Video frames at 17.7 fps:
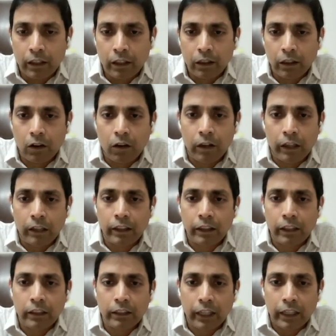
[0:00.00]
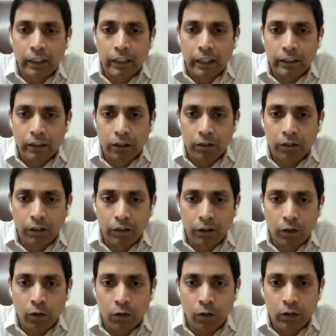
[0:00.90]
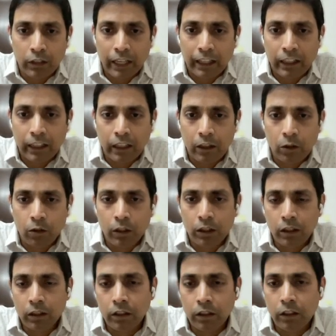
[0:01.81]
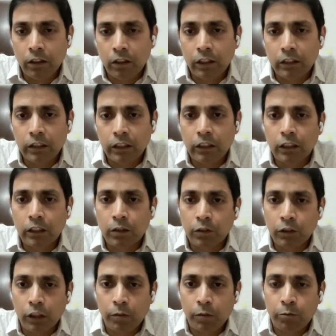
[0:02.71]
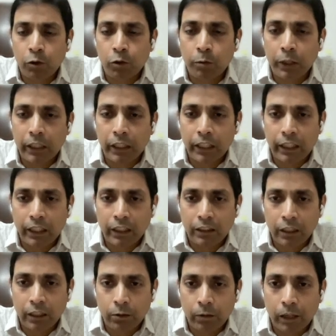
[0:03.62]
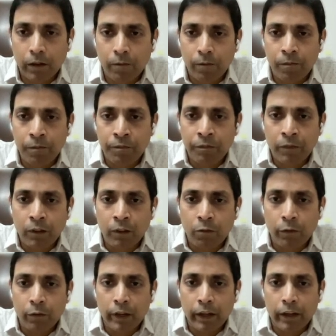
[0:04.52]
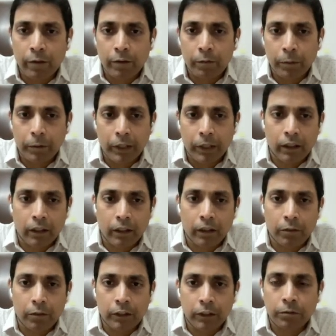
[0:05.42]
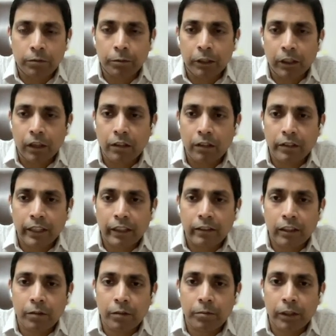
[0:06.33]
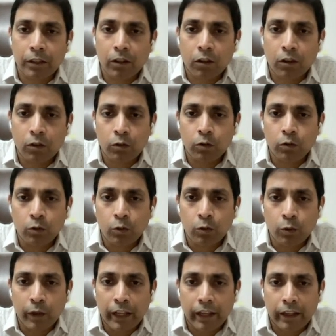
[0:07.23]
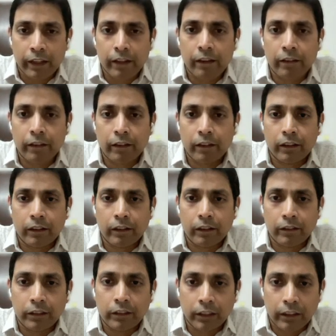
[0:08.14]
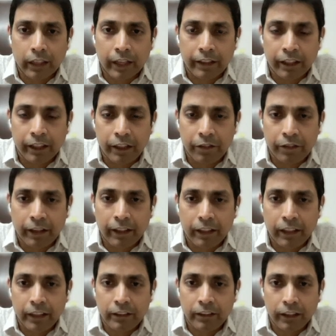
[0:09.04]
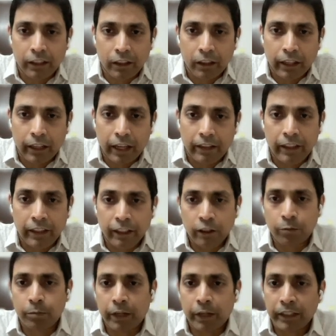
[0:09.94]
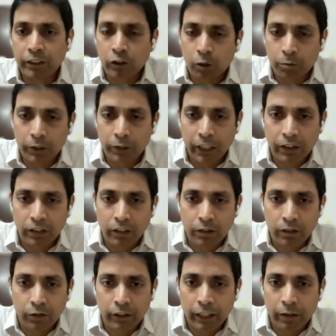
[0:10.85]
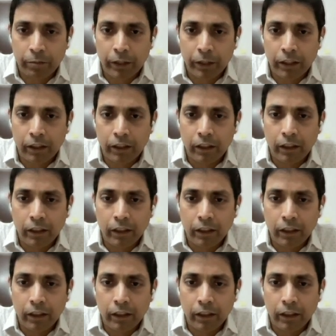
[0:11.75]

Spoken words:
Or in this case, let's say if you go slightly lower, you can see some of the improvement areas as well, where maybe this particular sales rep did not do too well in identifying, let's say, handling the pricing objections for that matter.